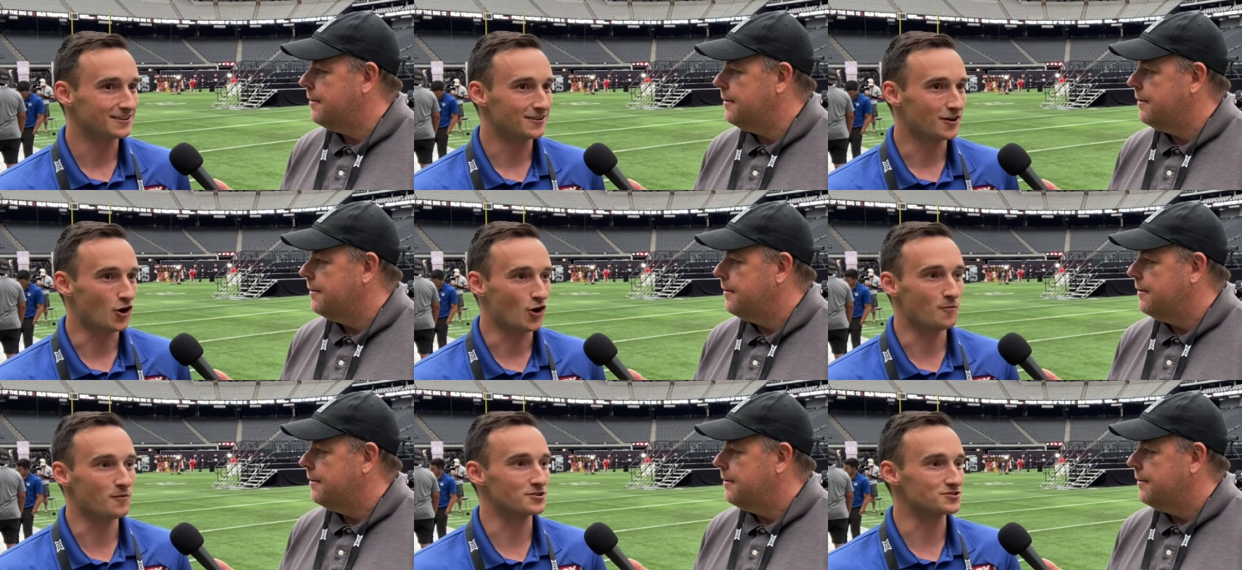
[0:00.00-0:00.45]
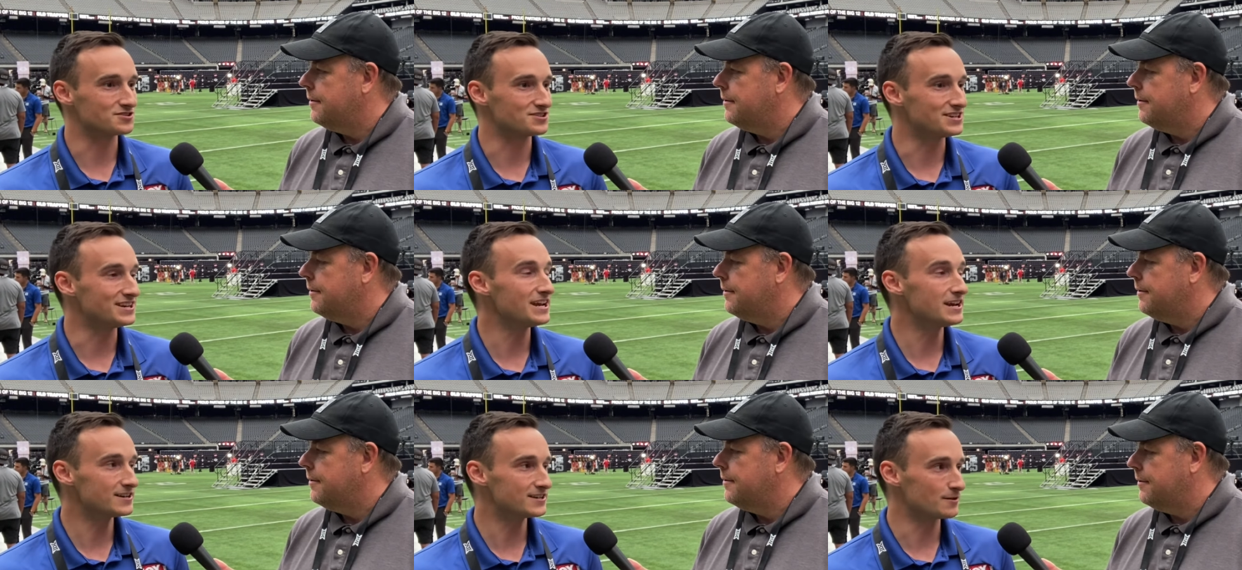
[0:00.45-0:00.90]
Speaker 1: almost
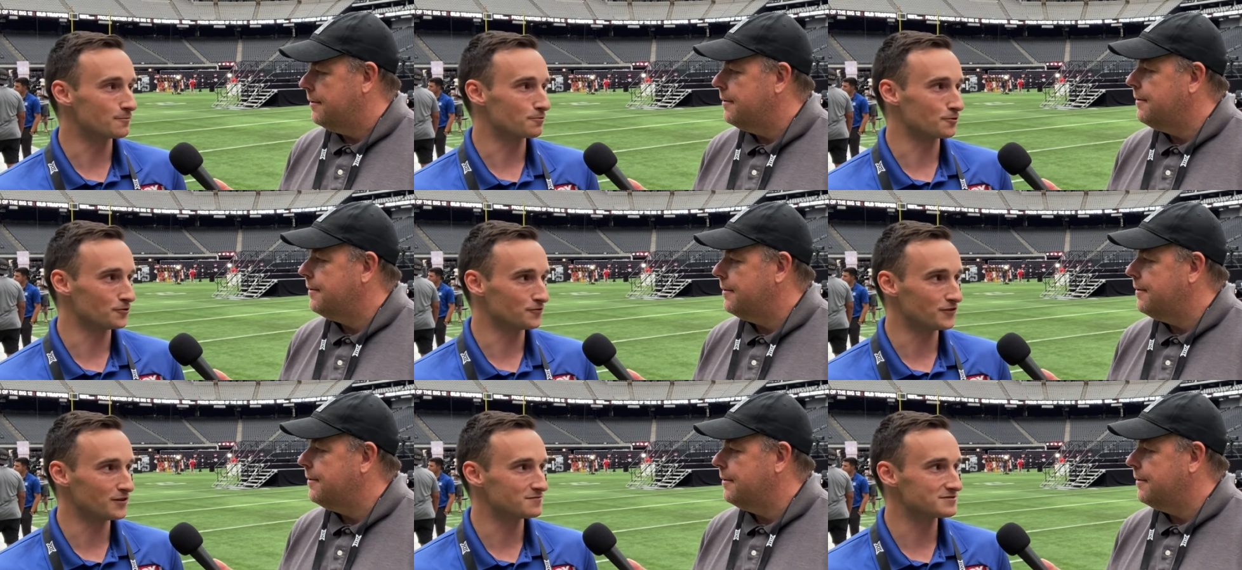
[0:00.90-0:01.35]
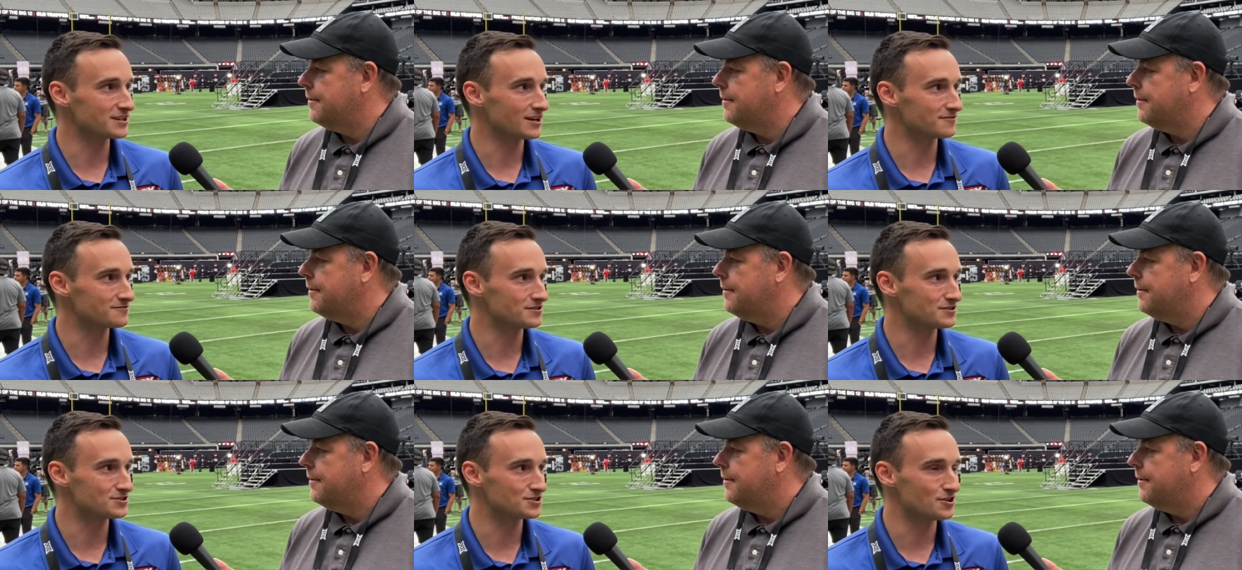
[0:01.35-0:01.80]
need to prove
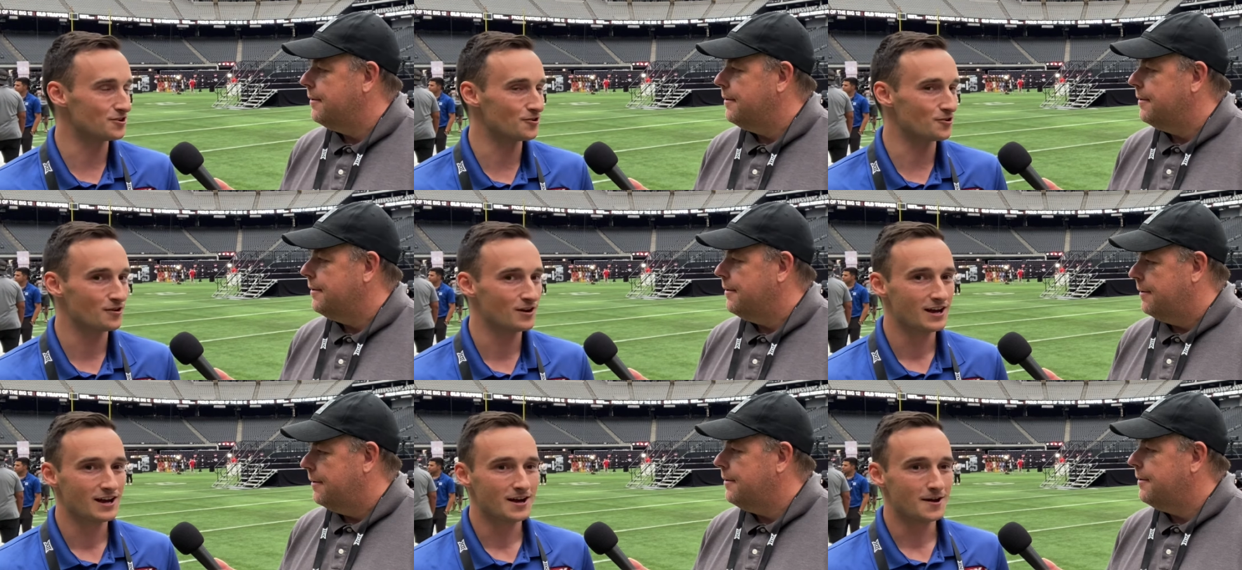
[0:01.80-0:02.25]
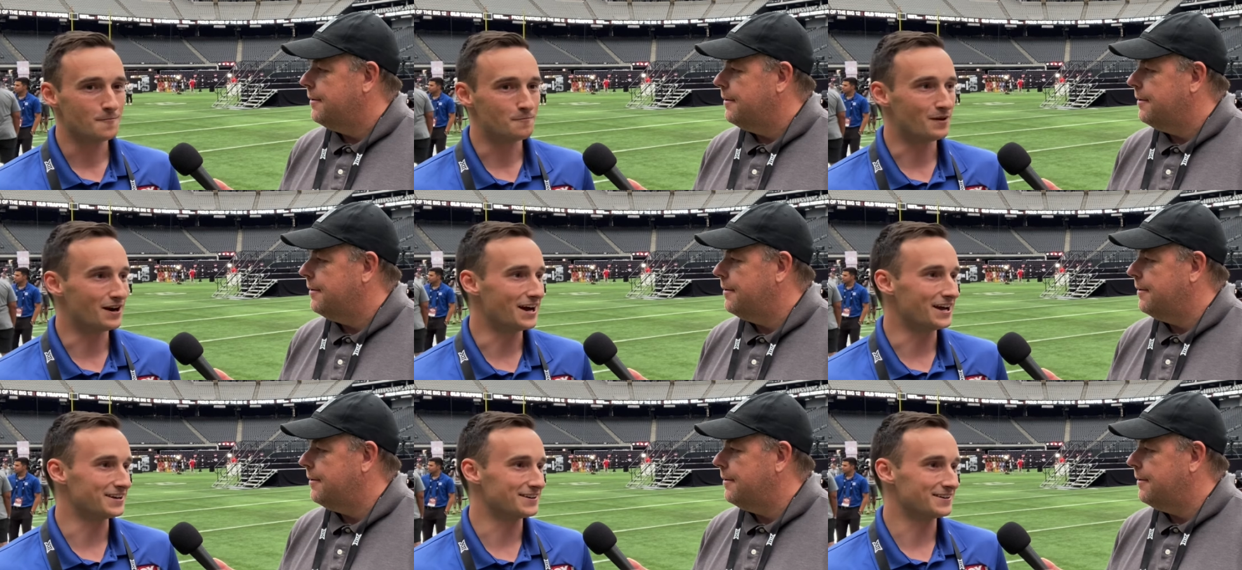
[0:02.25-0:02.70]
themselves this year. But